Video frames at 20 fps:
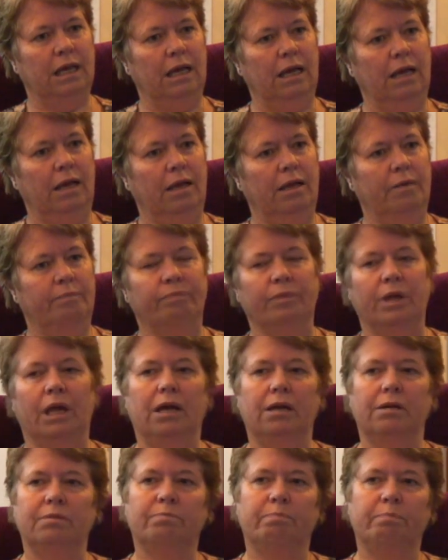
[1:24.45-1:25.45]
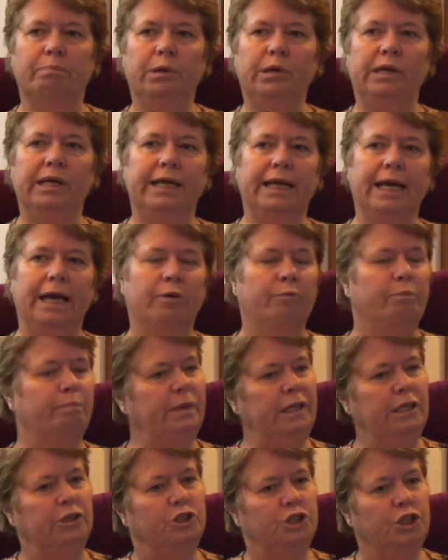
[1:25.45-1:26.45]
and pulling out
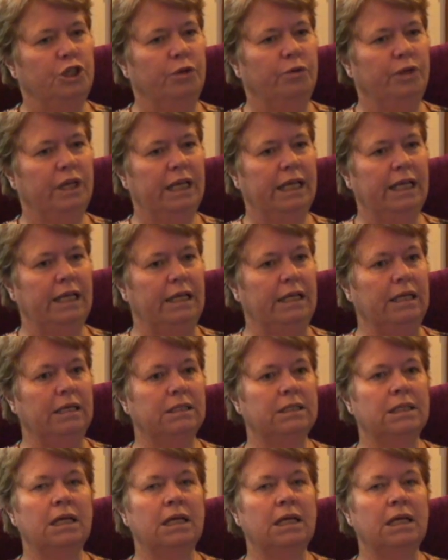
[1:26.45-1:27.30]
bits you need.